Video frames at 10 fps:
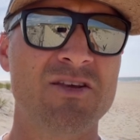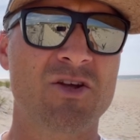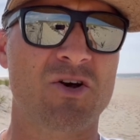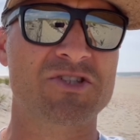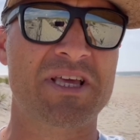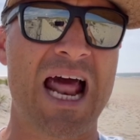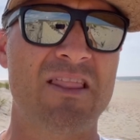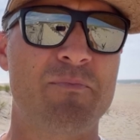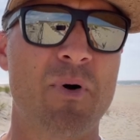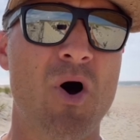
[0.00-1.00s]
You could also get out
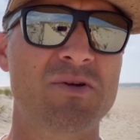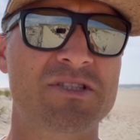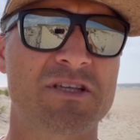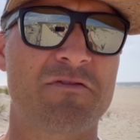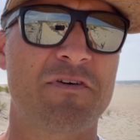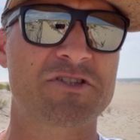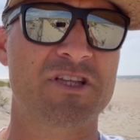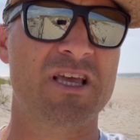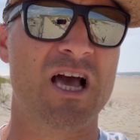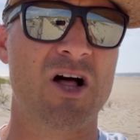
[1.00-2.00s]
in the boats, fish
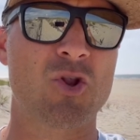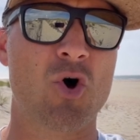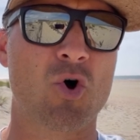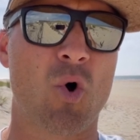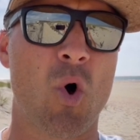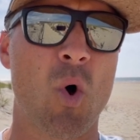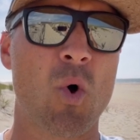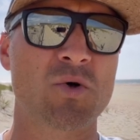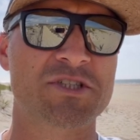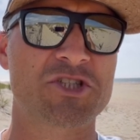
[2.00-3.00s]
the local
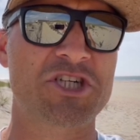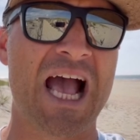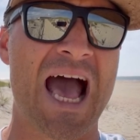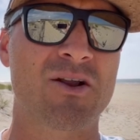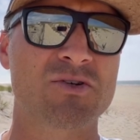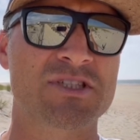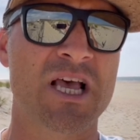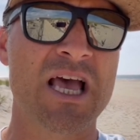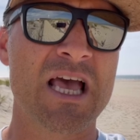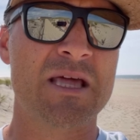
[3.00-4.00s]
holes and channels
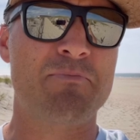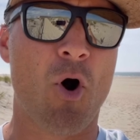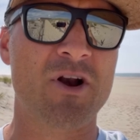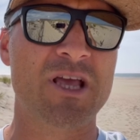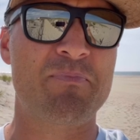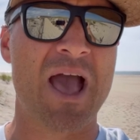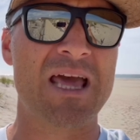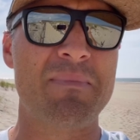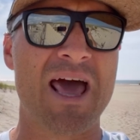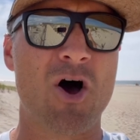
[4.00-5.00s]
in Barnegat Bay
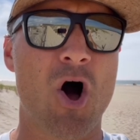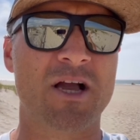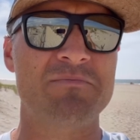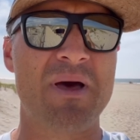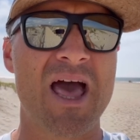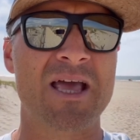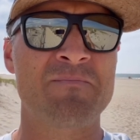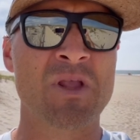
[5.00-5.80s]
and Manahawkin Bay.